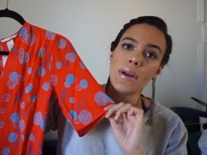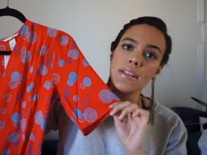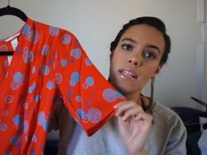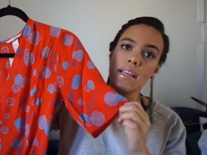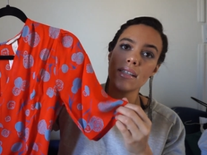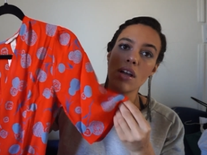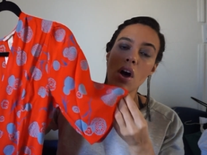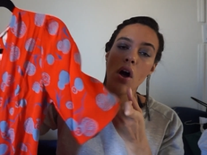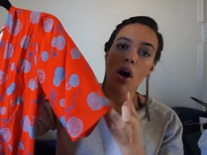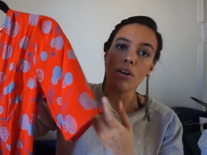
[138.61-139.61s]
into this.
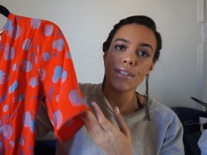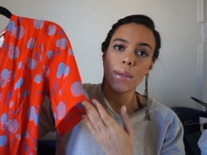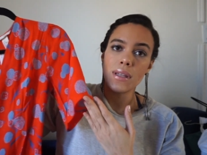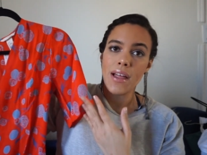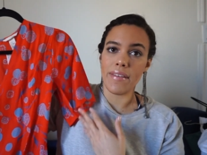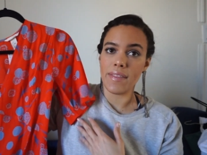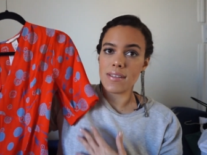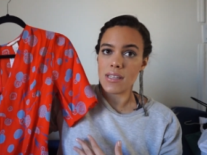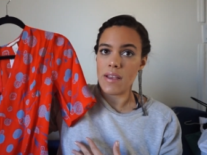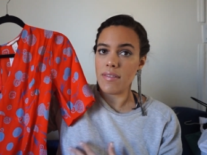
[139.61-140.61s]
Also loving the
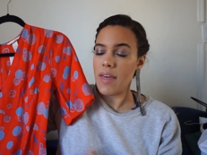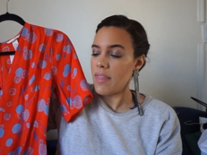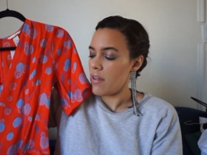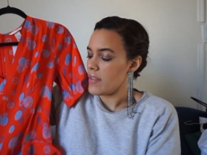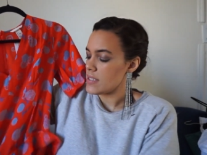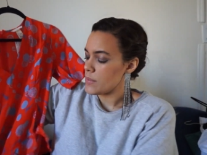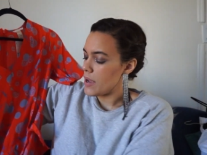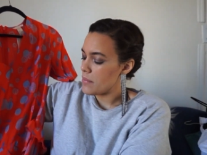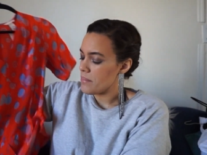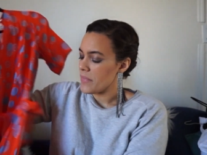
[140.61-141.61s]
sleeve length on this
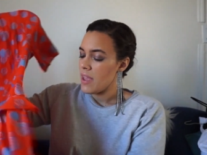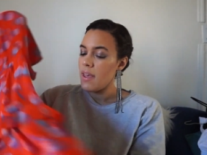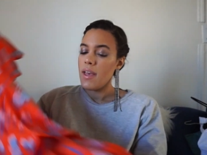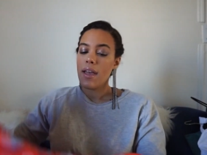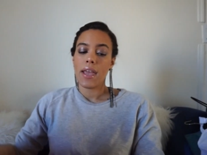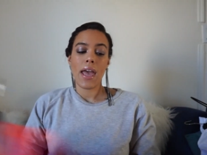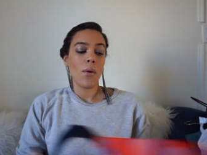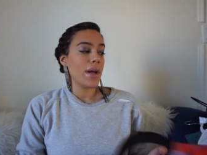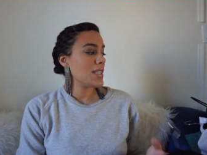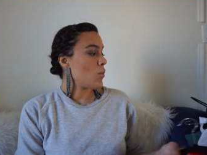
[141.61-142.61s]
one.
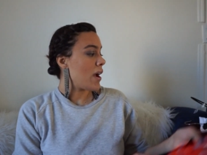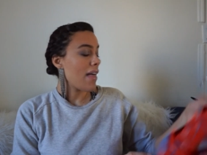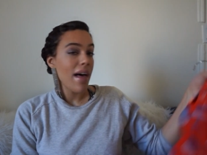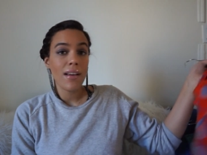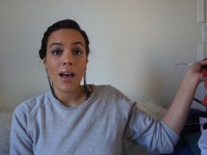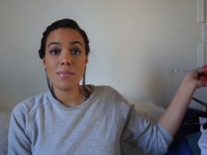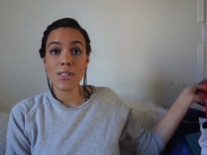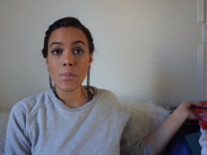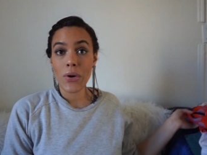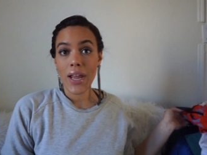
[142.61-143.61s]
Can't wait to wear that come
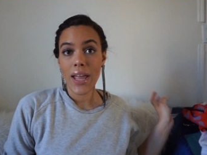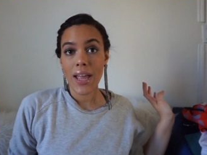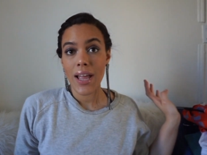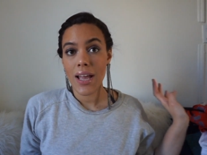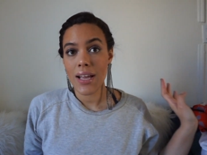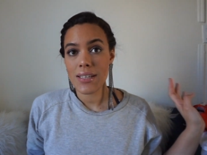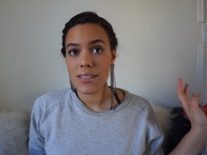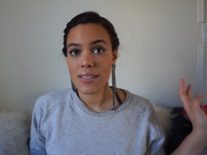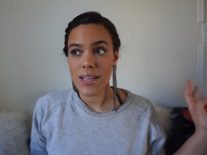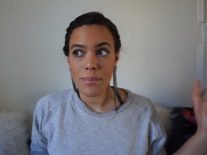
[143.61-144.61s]
spring
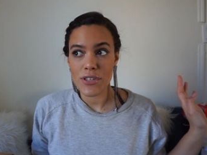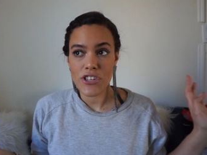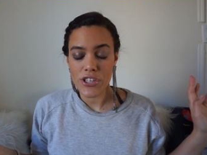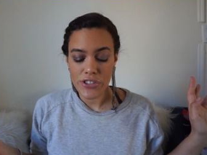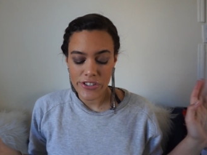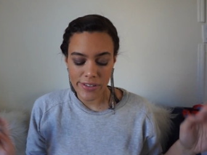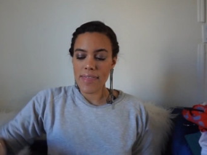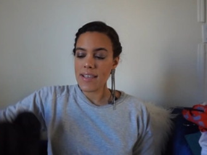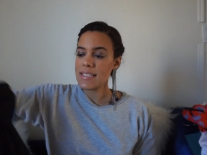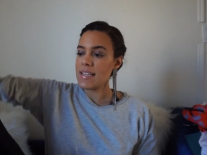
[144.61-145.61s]
temperatures.
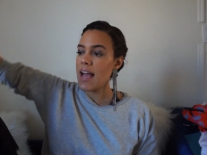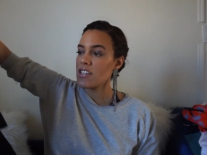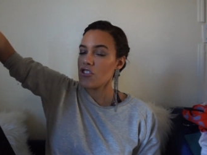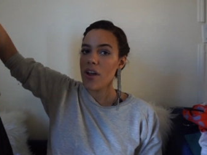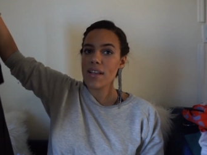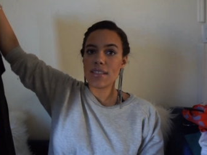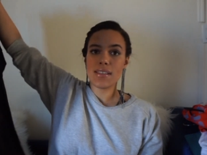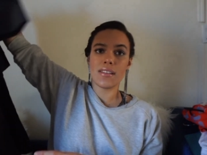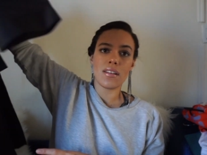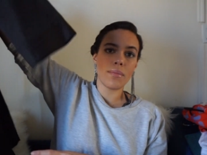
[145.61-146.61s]
This next dress
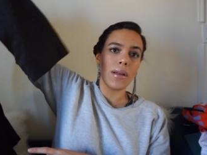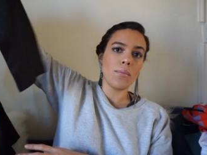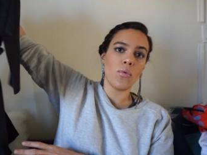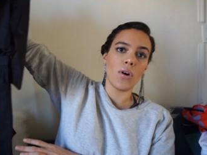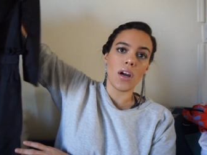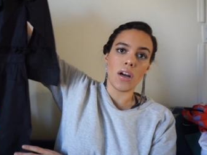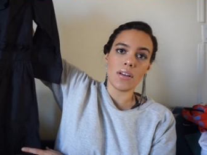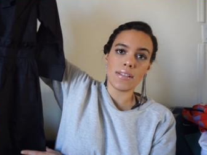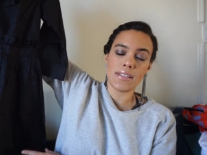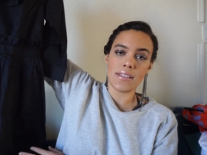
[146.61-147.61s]
is a little bit
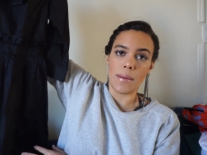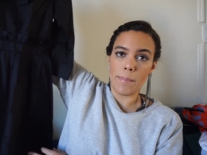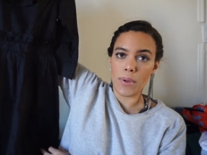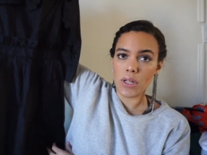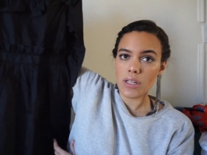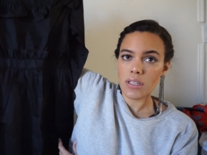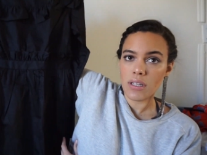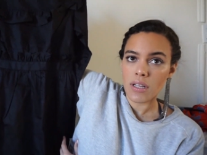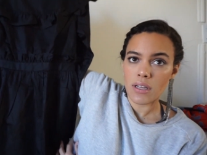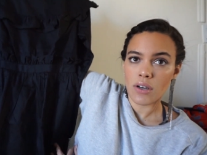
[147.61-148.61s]
more simple.
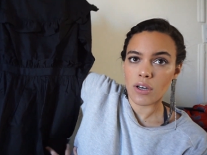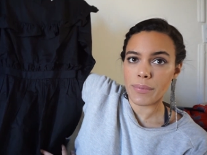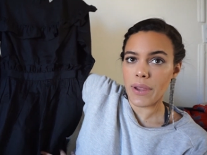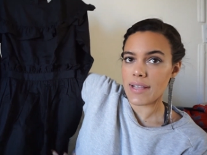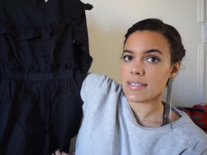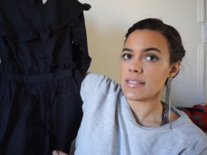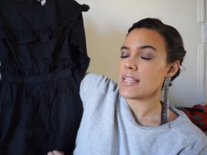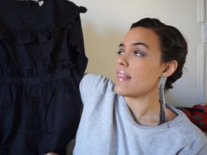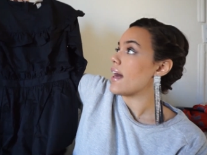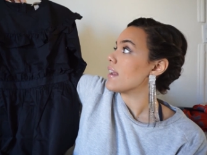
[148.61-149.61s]
Hope you guys can
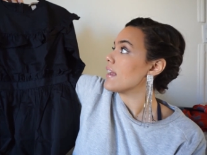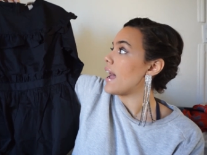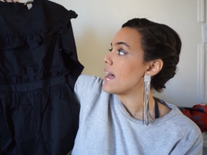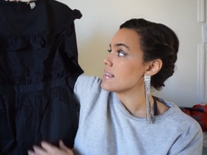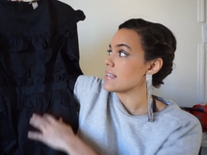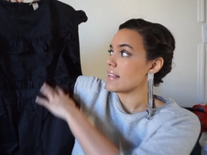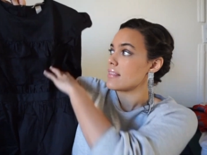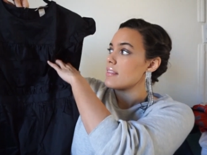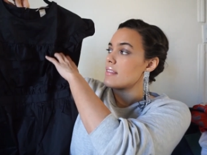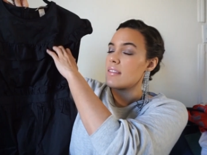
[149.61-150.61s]
see that. It has like
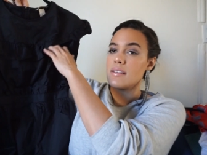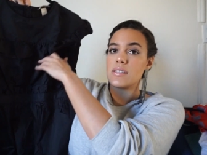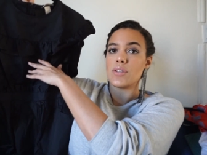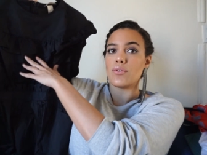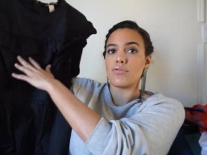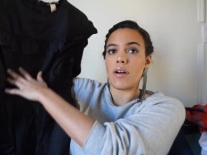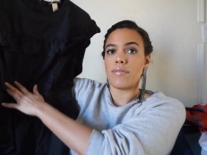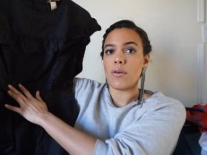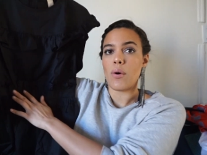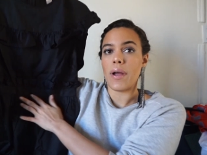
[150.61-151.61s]
this
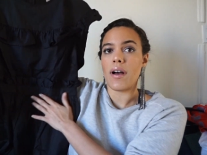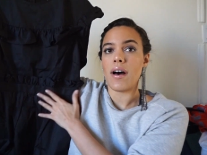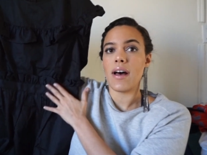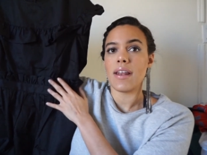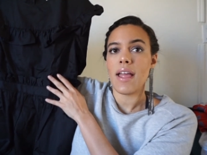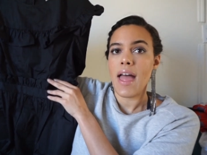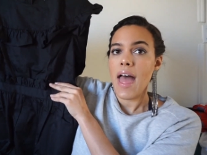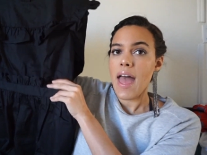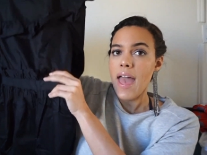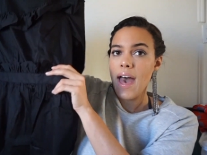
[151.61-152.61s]
ruffle going on
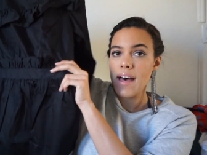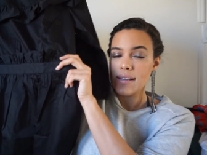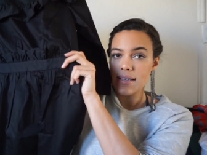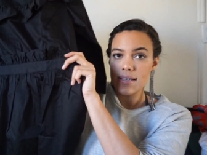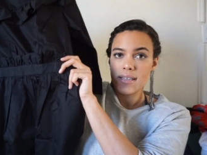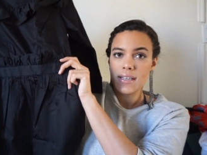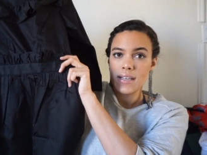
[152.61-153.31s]
and